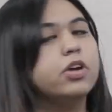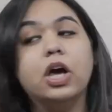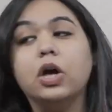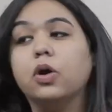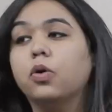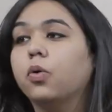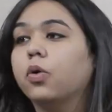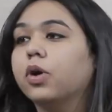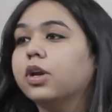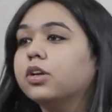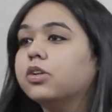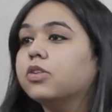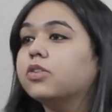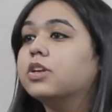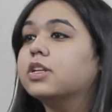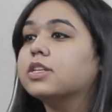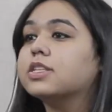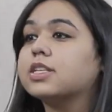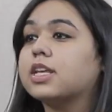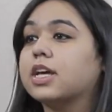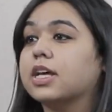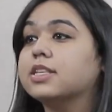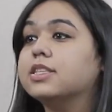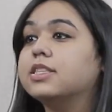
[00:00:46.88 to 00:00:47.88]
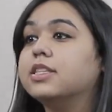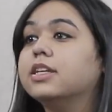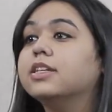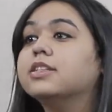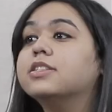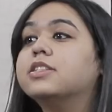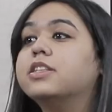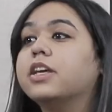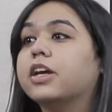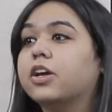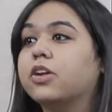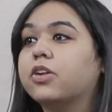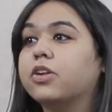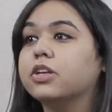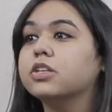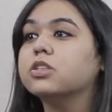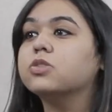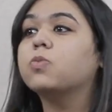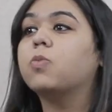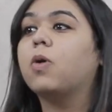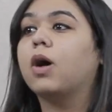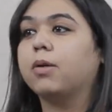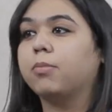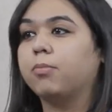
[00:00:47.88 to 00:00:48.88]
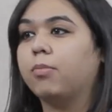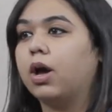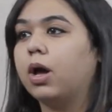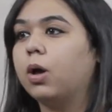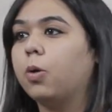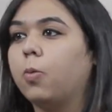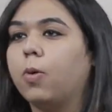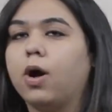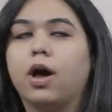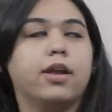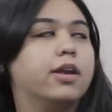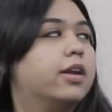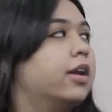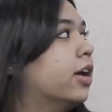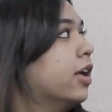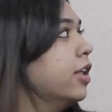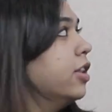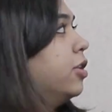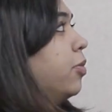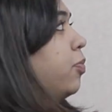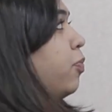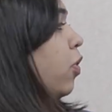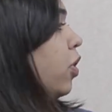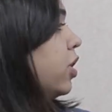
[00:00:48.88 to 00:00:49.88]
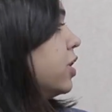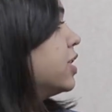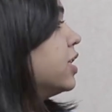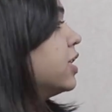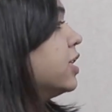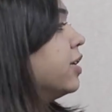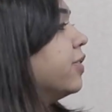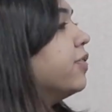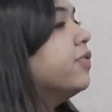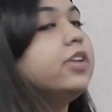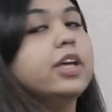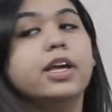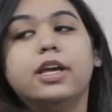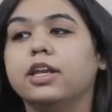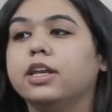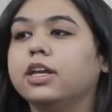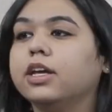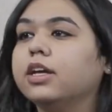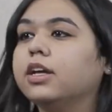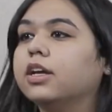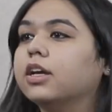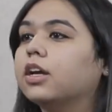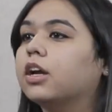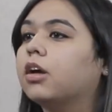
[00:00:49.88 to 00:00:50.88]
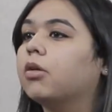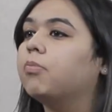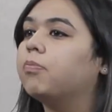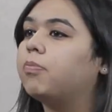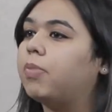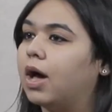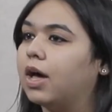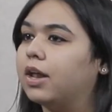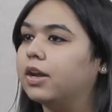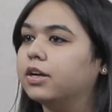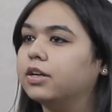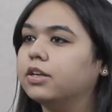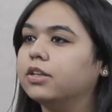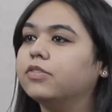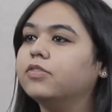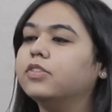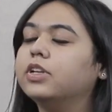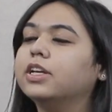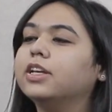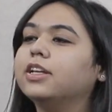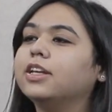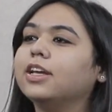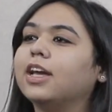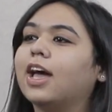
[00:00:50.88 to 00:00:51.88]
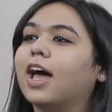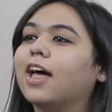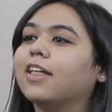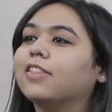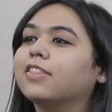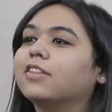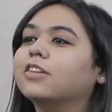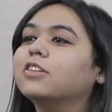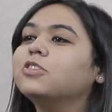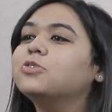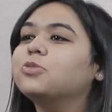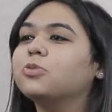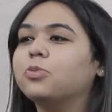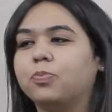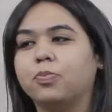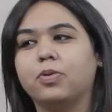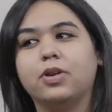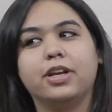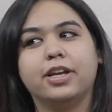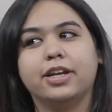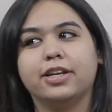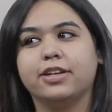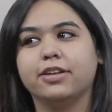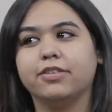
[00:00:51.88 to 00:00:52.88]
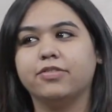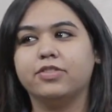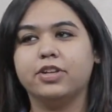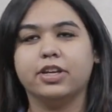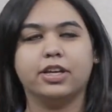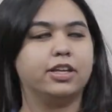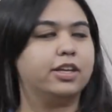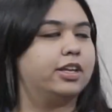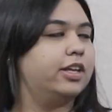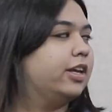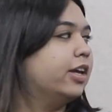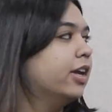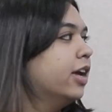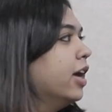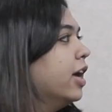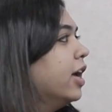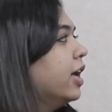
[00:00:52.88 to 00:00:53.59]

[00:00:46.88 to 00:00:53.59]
we are going to discuss these degrees one by one. The positive degree, comparative degree and the superlative degree.